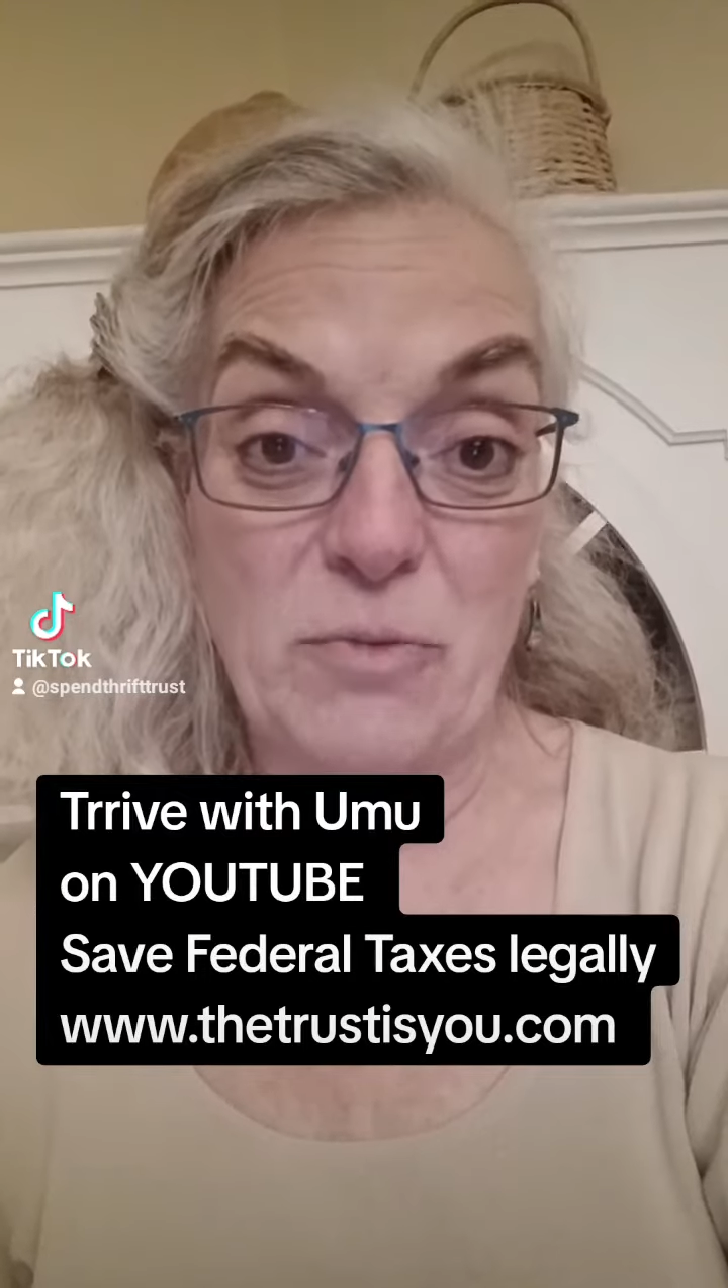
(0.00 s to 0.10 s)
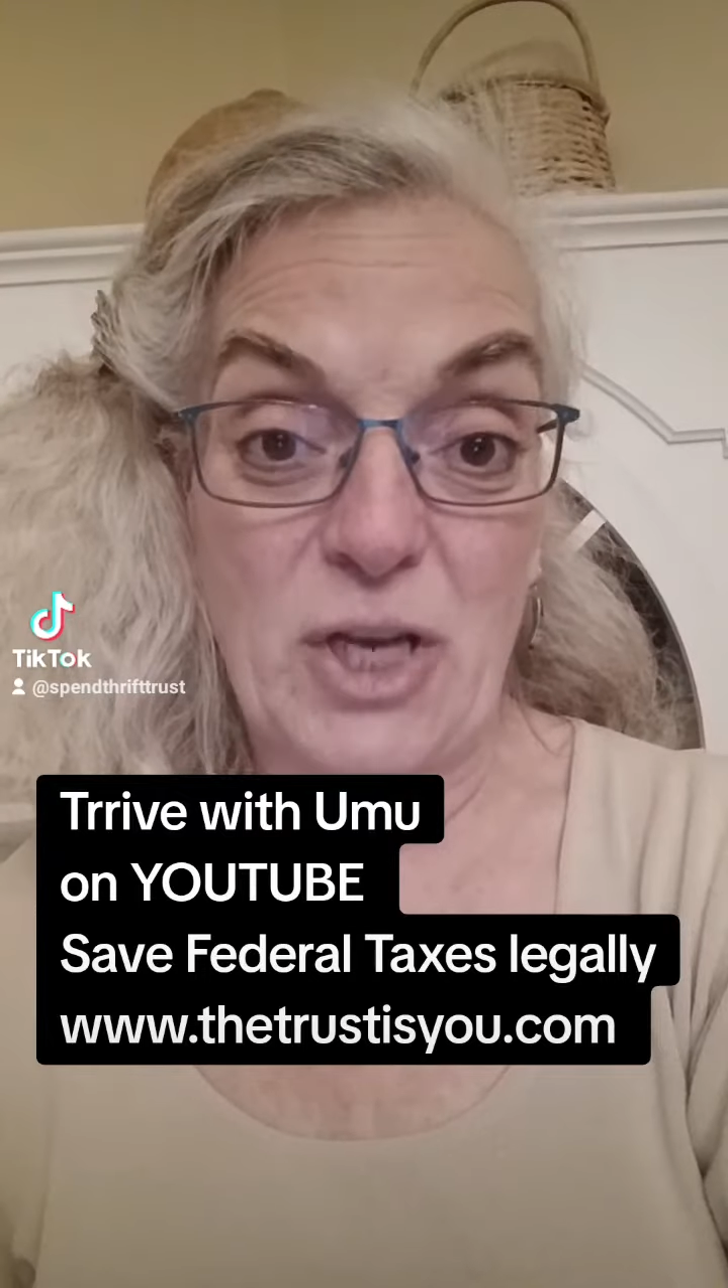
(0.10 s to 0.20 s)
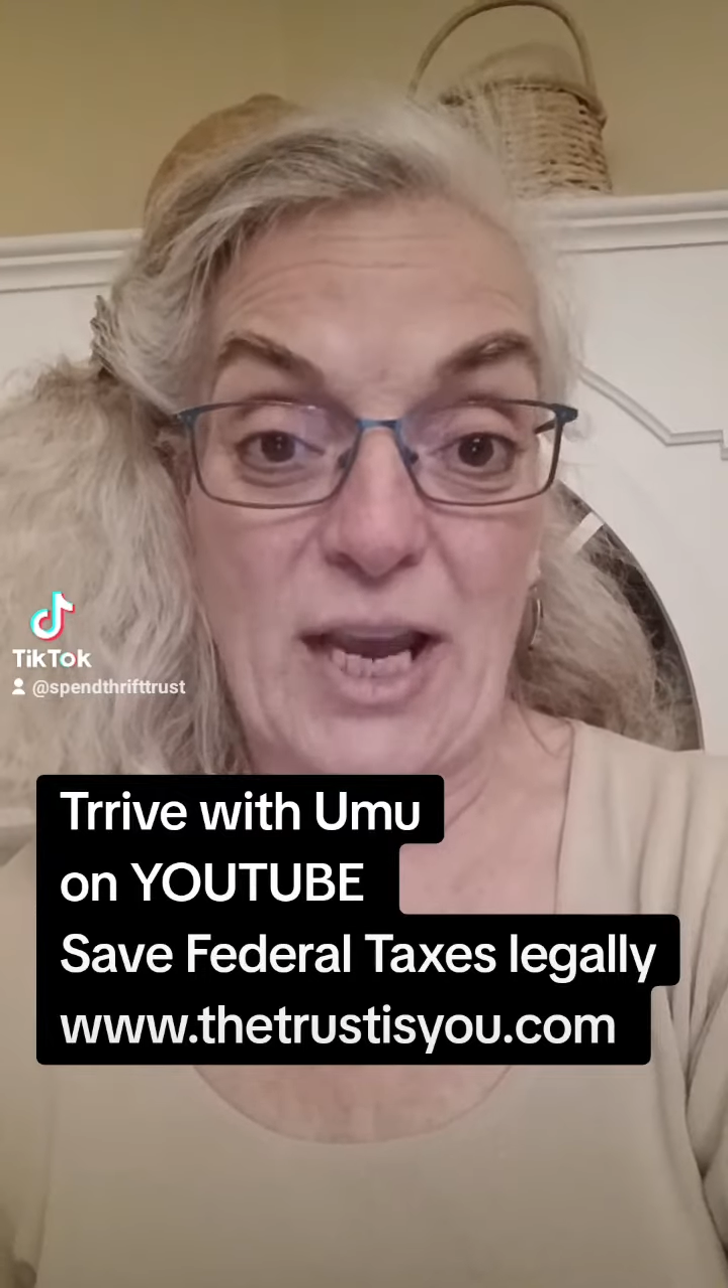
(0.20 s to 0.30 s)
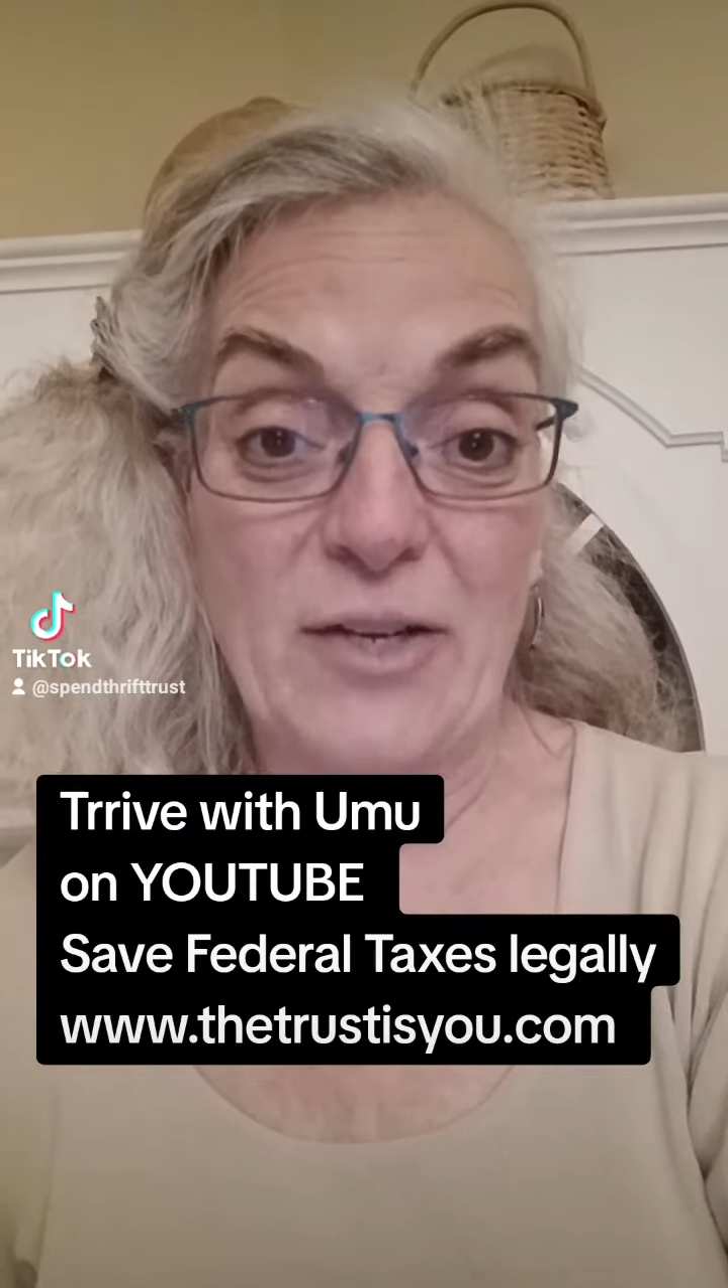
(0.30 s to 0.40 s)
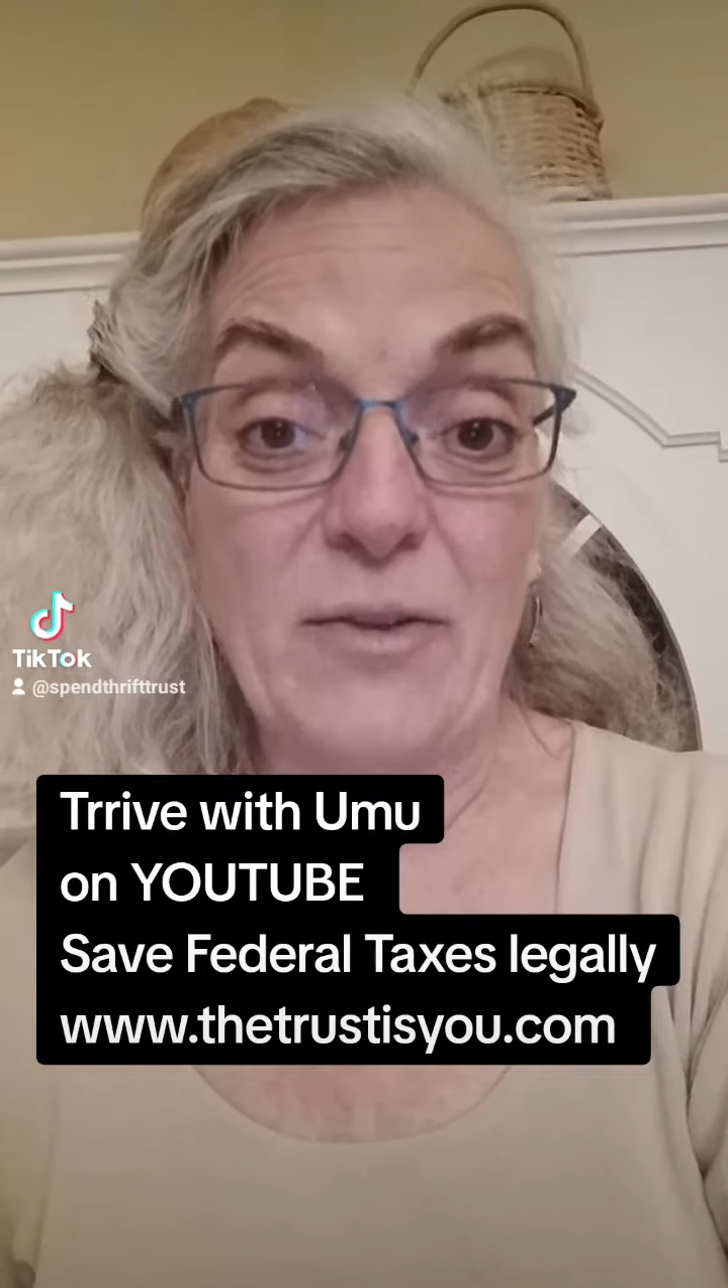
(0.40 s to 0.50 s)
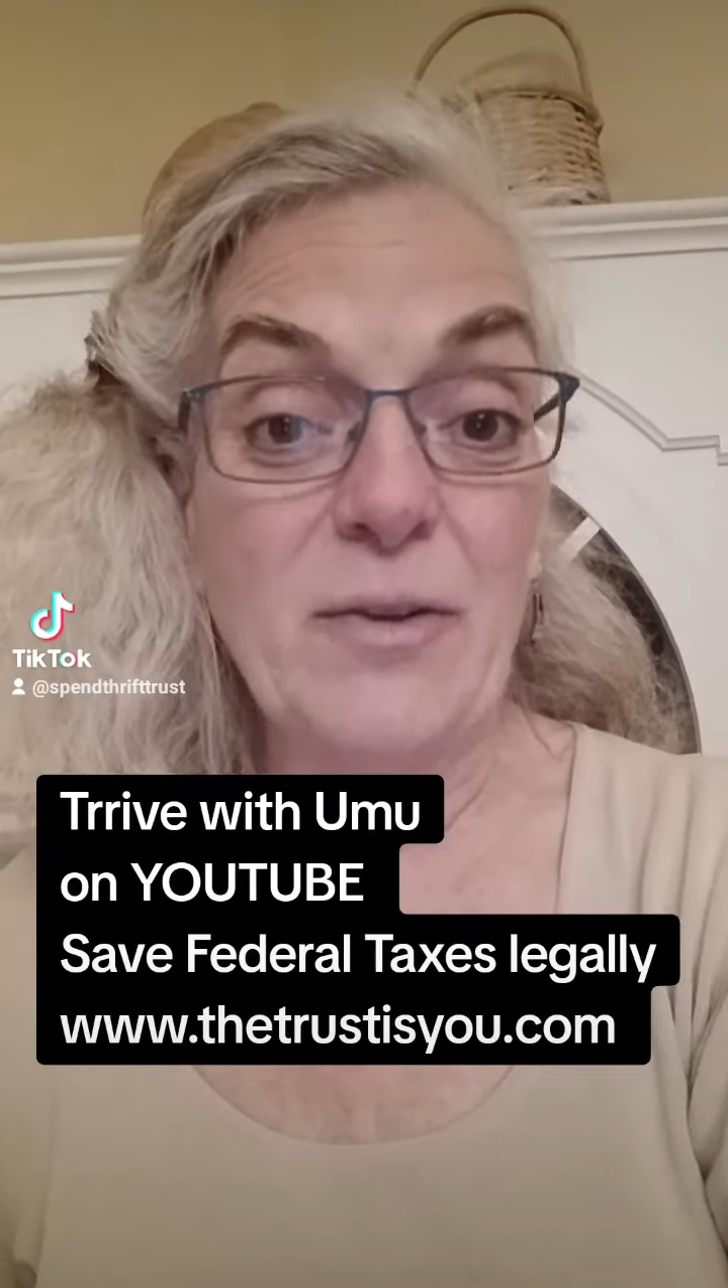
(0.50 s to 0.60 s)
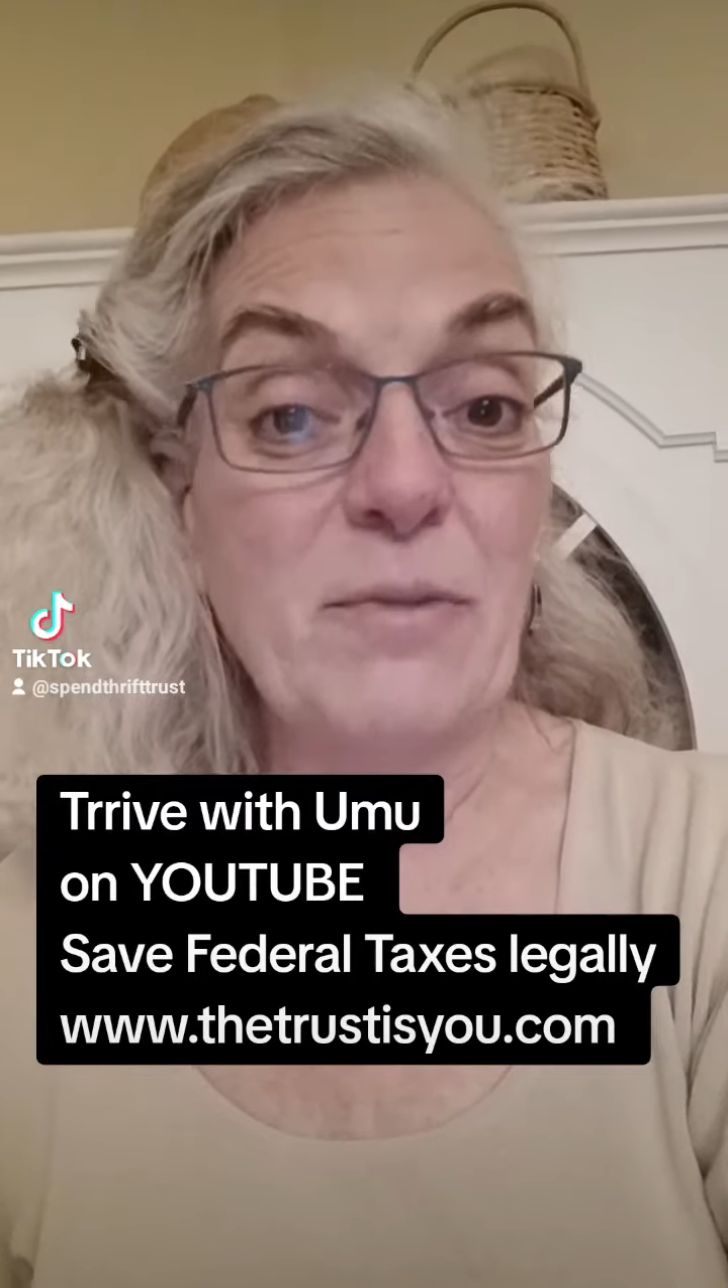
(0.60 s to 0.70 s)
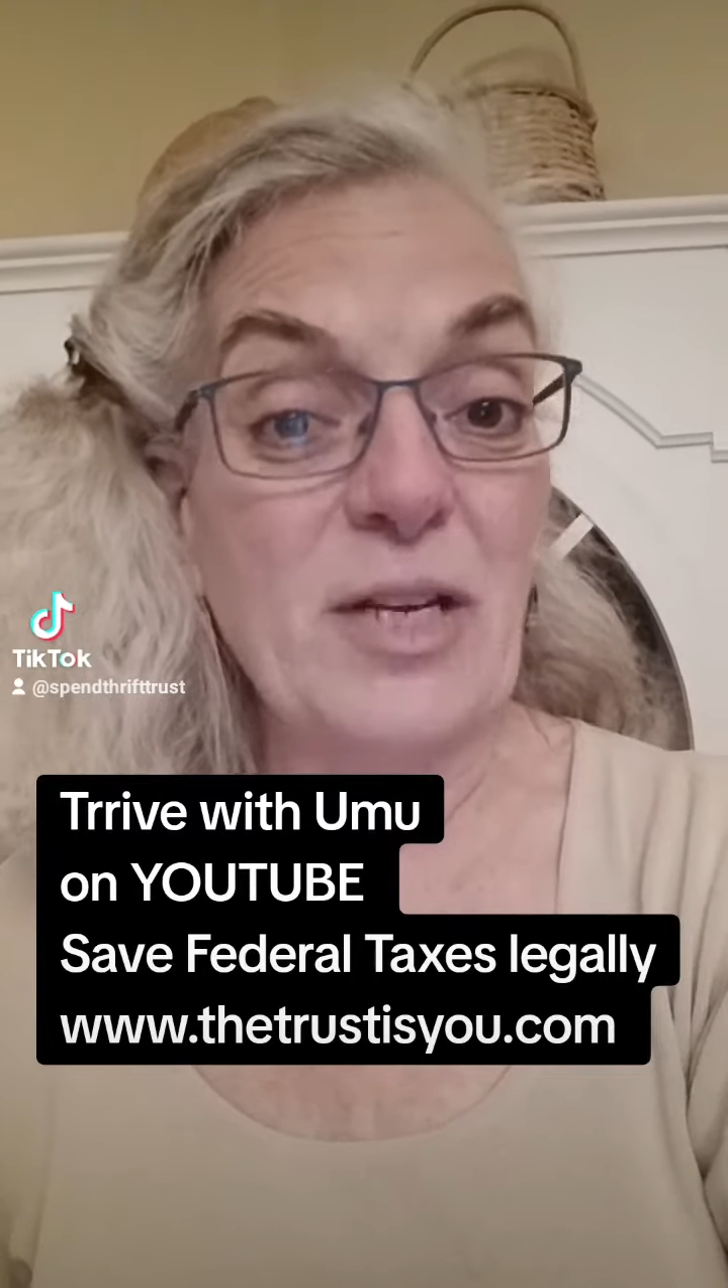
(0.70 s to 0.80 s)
channel.